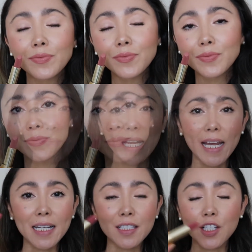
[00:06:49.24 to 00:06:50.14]
For my
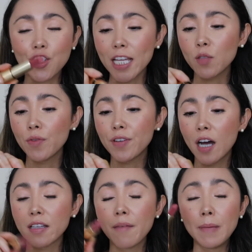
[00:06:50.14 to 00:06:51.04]
next shade, we've
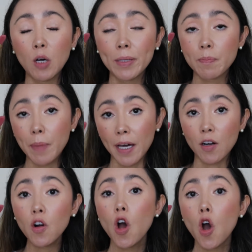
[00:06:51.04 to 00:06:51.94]
got Velvet
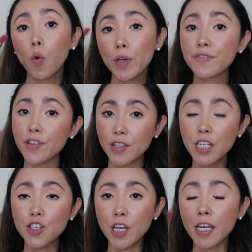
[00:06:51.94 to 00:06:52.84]
Petal, which for
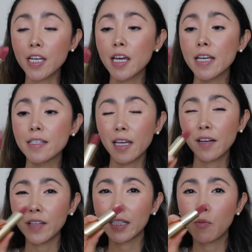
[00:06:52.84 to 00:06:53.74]
this shade is kind
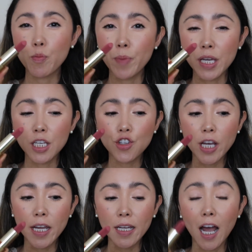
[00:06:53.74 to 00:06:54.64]
of like the more pinkish
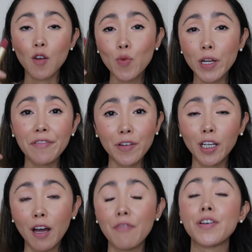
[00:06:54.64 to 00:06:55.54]
shade. I really fell
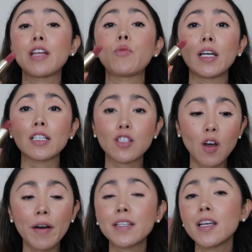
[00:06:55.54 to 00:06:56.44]
in love with it when I
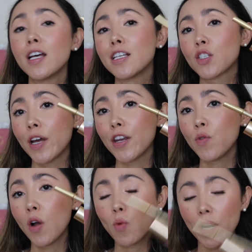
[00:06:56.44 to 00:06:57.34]
saw it, so I
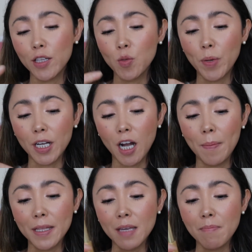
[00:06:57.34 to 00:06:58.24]
knew I wanted to pick
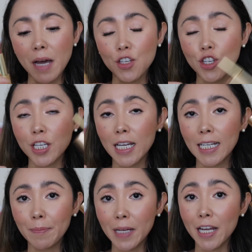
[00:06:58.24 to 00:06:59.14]
up the matching
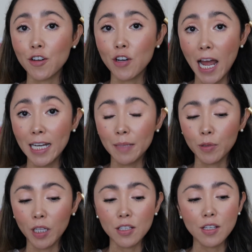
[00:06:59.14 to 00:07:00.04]
lip liner and lip
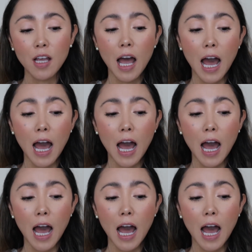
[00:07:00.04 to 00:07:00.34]
gloss.